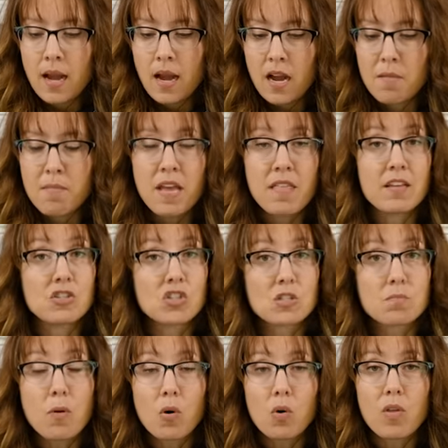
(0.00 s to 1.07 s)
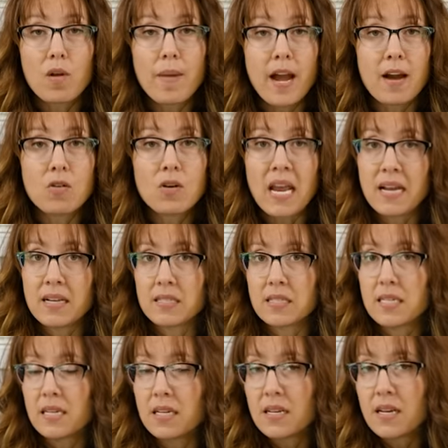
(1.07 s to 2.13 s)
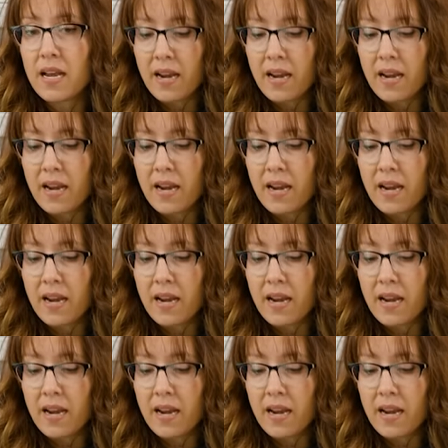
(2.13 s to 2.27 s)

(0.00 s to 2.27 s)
um, and then just pull them out as needed